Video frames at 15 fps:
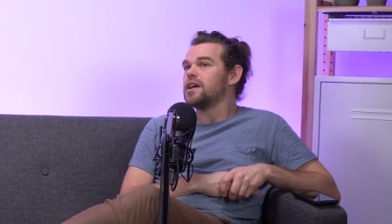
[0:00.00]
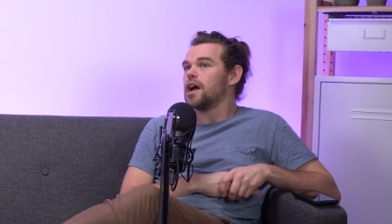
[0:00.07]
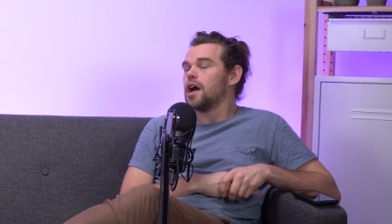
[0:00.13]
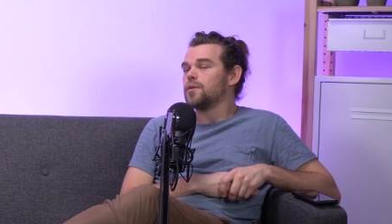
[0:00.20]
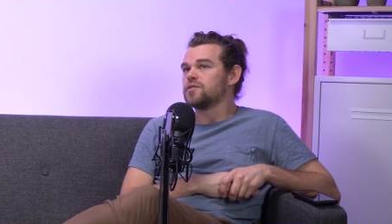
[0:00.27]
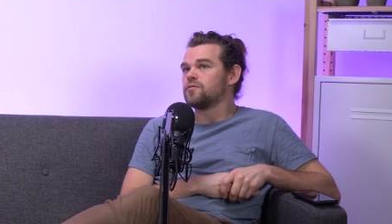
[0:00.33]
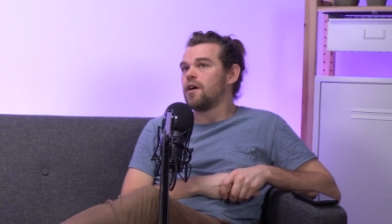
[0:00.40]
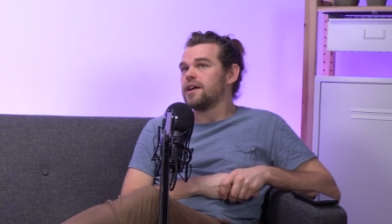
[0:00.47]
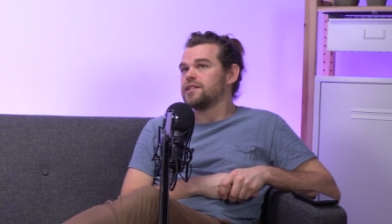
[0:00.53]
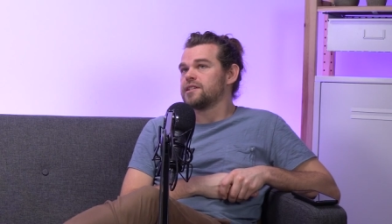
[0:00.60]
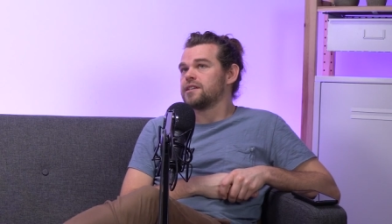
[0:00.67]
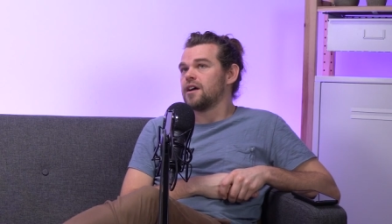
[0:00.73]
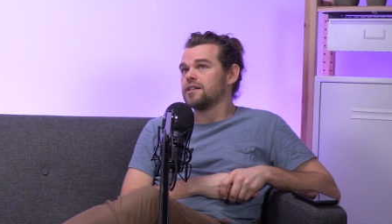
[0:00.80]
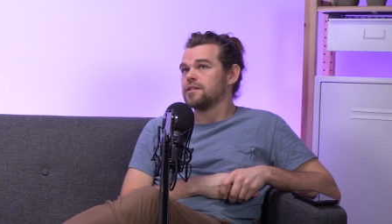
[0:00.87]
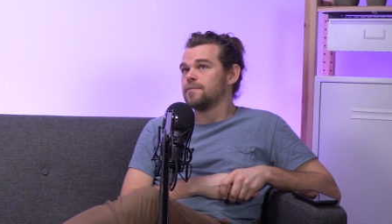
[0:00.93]
I think Kyle was right to
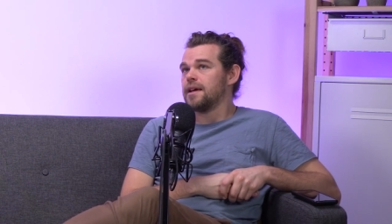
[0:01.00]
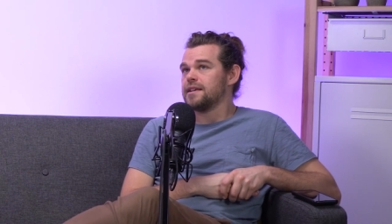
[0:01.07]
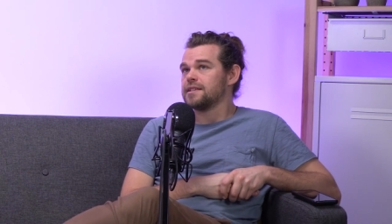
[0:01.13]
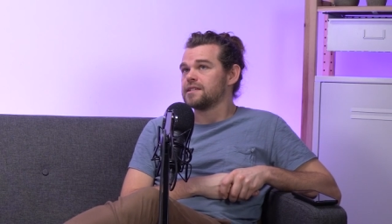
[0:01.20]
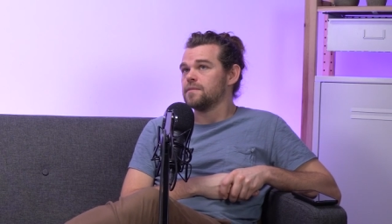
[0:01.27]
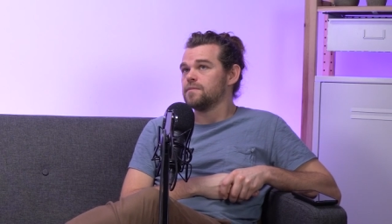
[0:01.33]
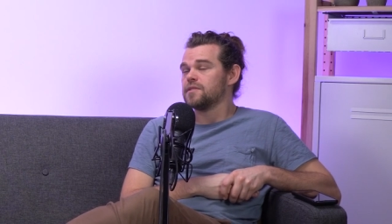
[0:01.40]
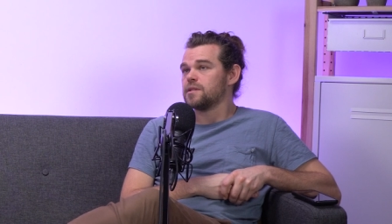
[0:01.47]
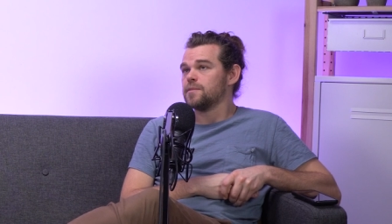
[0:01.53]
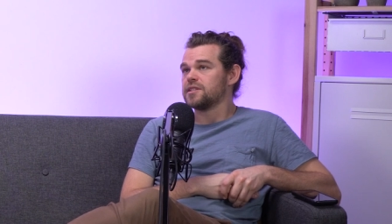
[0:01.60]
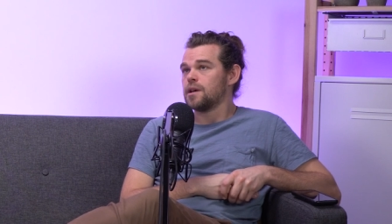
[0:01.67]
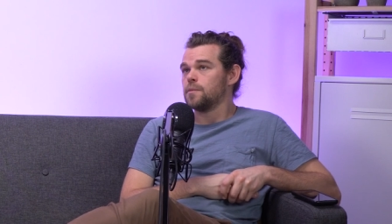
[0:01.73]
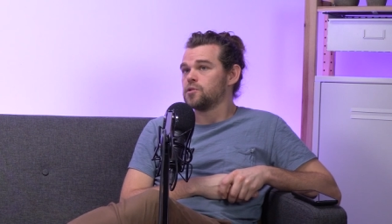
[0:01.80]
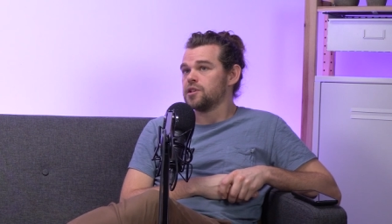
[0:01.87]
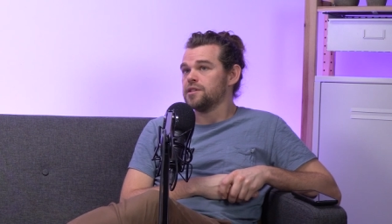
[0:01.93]
start to make some, some
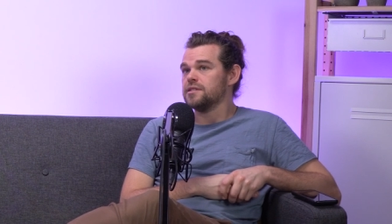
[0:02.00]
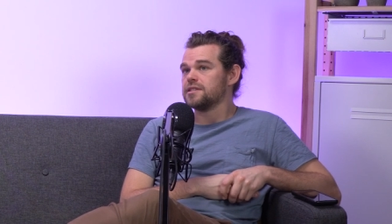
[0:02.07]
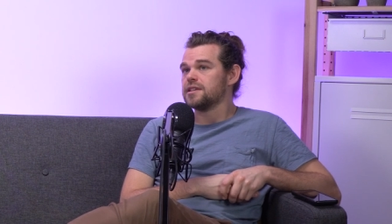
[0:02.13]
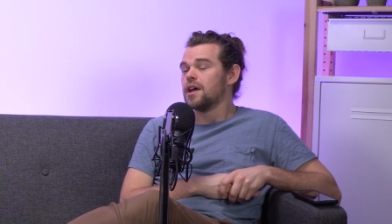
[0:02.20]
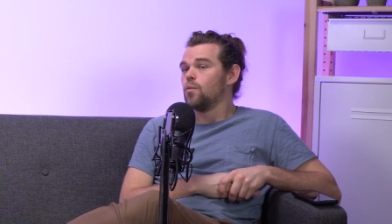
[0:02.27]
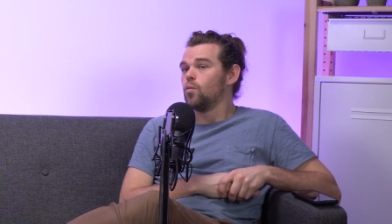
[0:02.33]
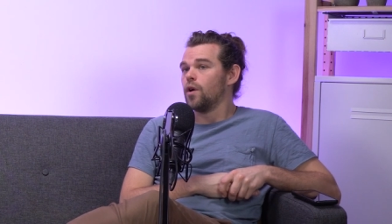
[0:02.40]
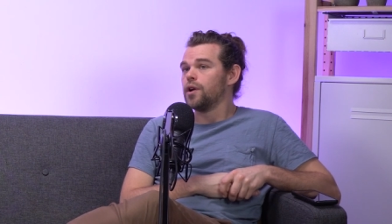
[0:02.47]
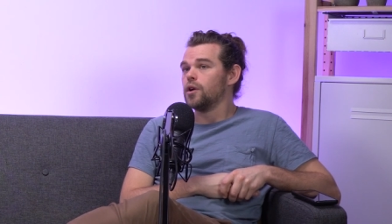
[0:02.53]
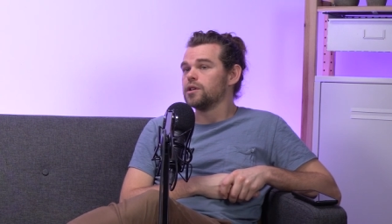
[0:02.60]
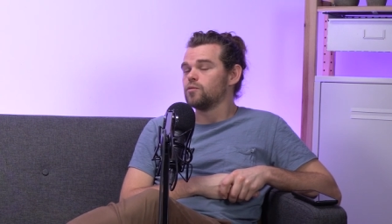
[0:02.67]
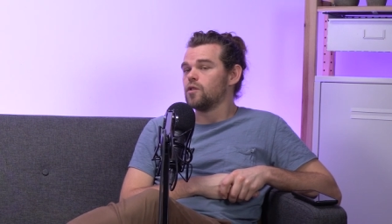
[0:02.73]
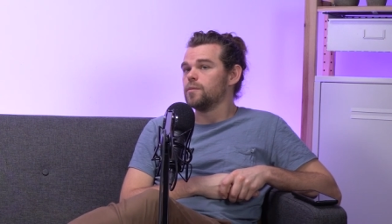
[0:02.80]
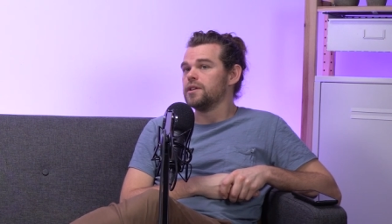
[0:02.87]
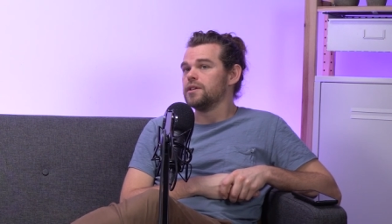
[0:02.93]
assumptions. One
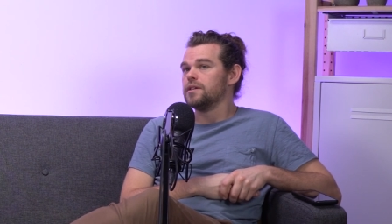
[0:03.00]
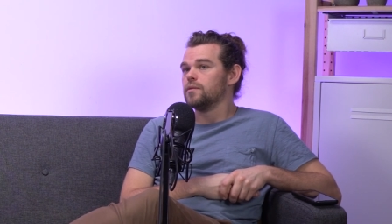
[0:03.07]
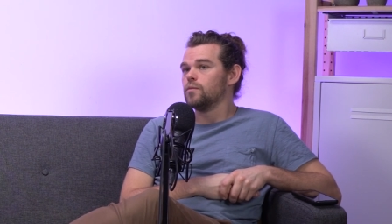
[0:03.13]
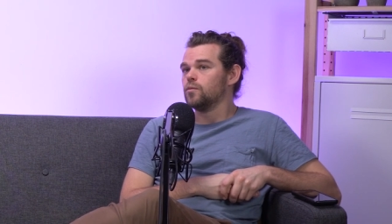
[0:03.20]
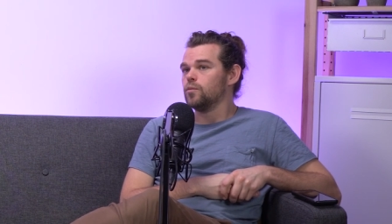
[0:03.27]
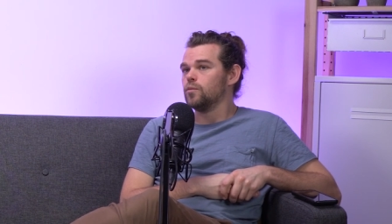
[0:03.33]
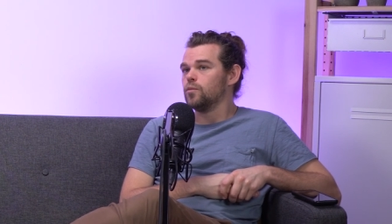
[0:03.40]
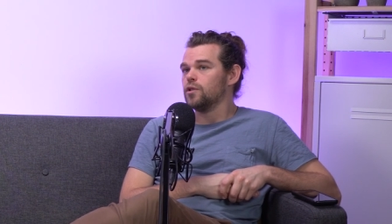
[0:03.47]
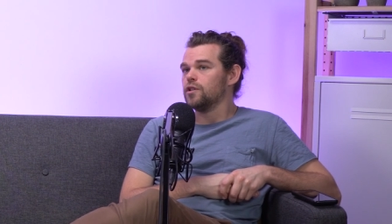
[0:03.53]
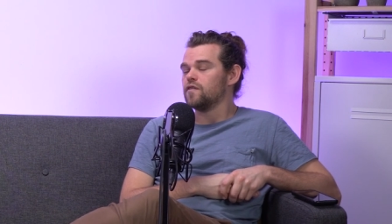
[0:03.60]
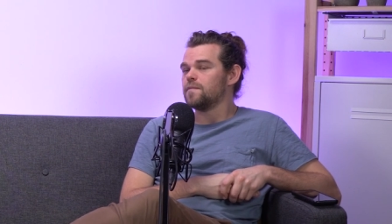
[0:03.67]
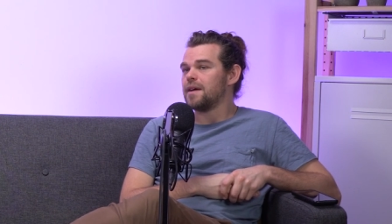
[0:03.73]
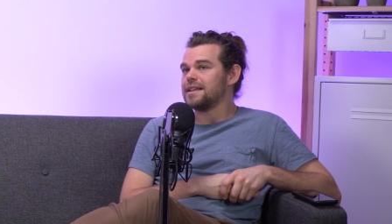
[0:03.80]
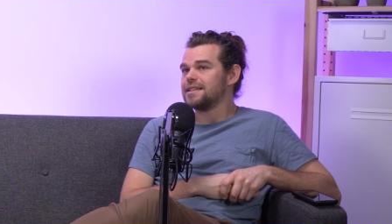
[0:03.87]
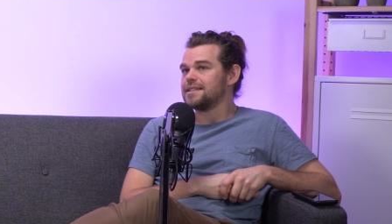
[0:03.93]
older woman would
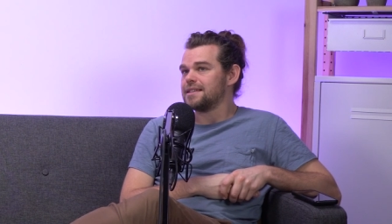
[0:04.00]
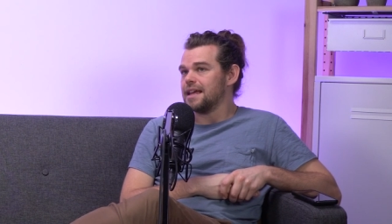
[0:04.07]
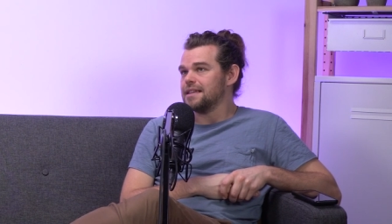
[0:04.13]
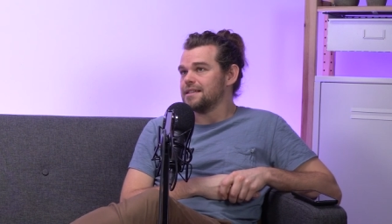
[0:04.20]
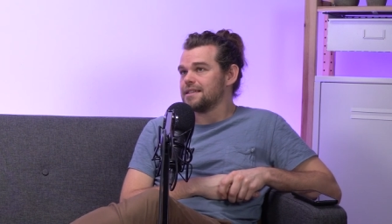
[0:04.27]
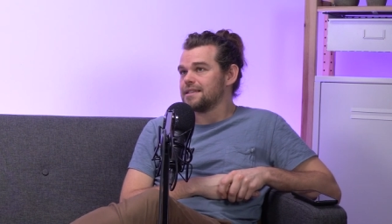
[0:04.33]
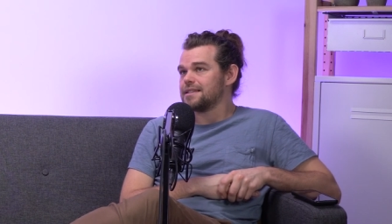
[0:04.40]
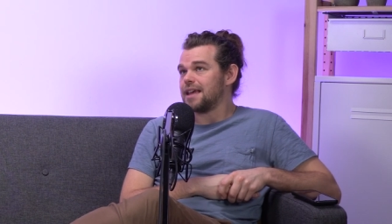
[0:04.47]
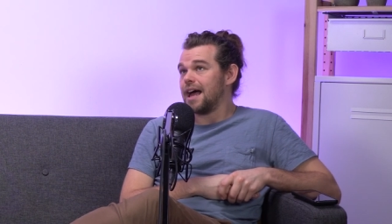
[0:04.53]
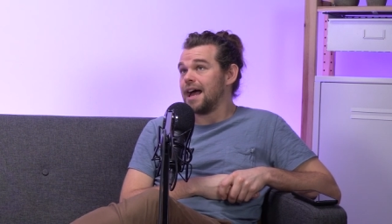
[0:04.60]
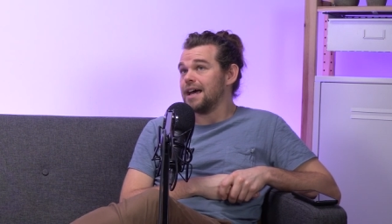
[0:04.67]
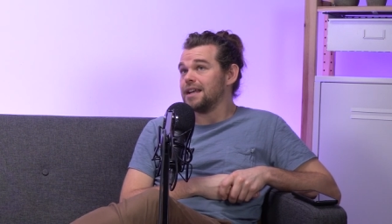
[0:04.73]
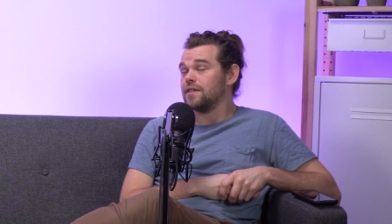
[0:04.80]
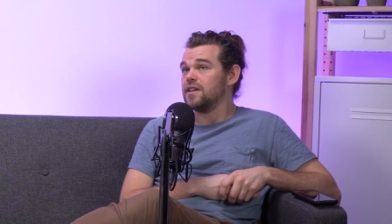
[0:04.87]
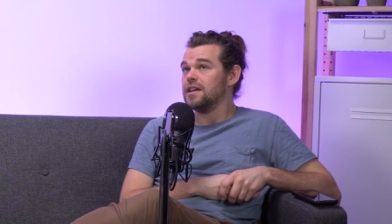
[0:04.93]
have made sense.
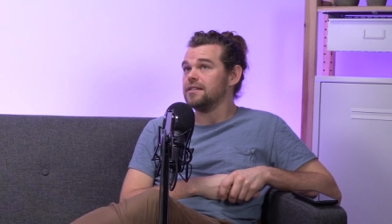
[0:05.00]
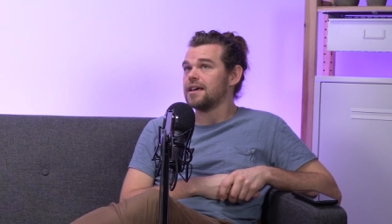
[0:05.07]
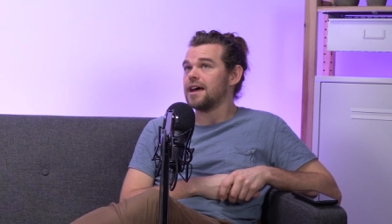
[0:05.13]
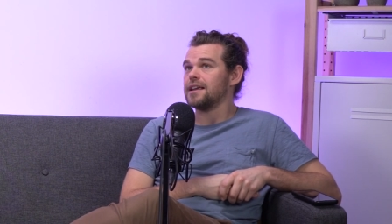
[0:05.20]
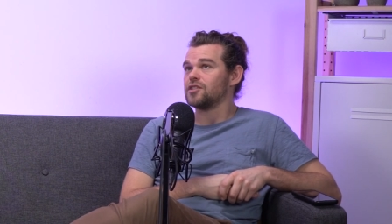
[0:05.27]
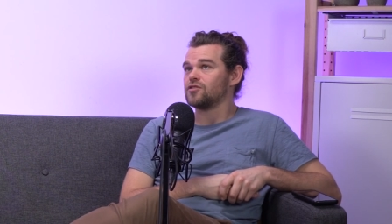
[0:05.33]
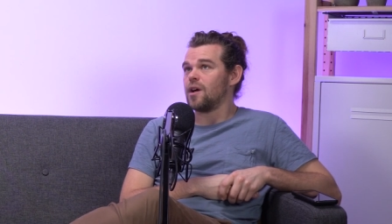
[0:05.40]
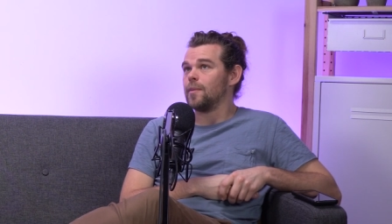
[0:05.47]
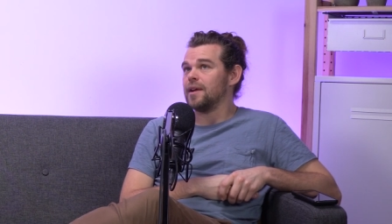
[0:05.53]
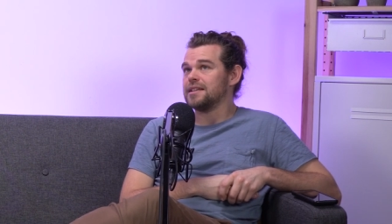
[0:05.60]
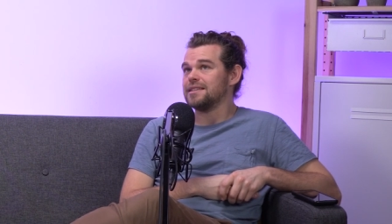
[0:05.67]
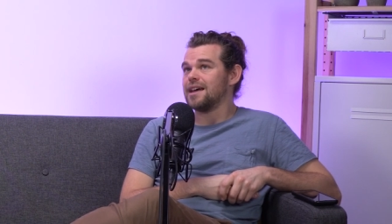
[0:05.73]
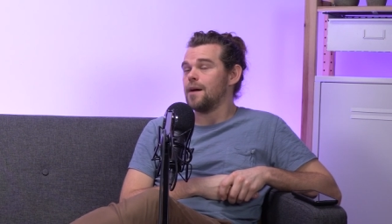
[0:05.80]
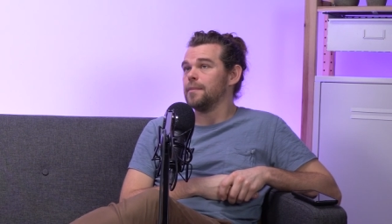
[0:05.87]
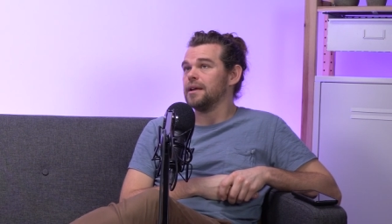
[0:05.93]
And if he'd then
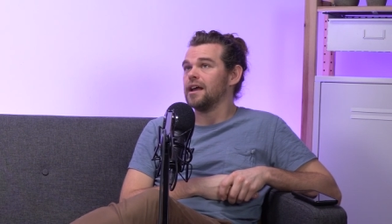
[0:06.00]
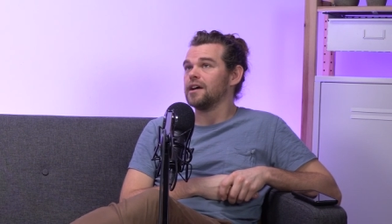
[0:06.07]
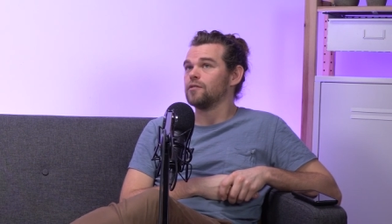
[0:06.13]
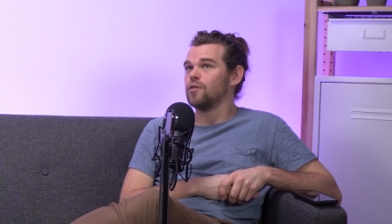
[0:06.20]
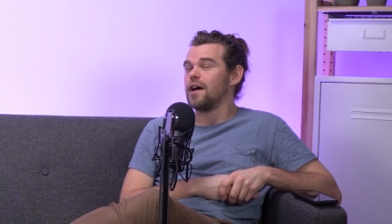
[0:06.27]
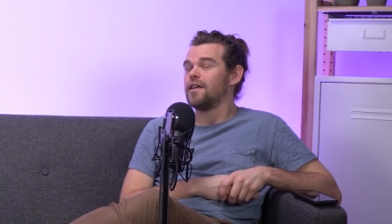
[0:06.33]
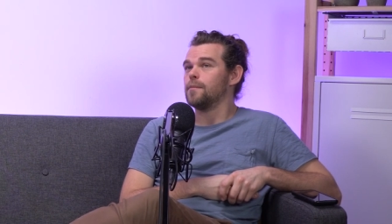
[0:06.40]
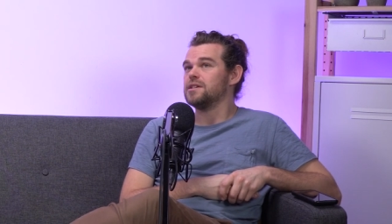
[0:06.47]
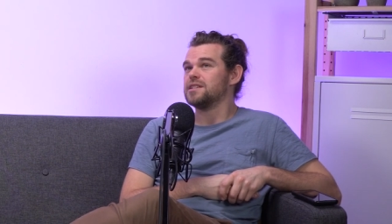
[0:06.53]
extrapolated that and been like, right,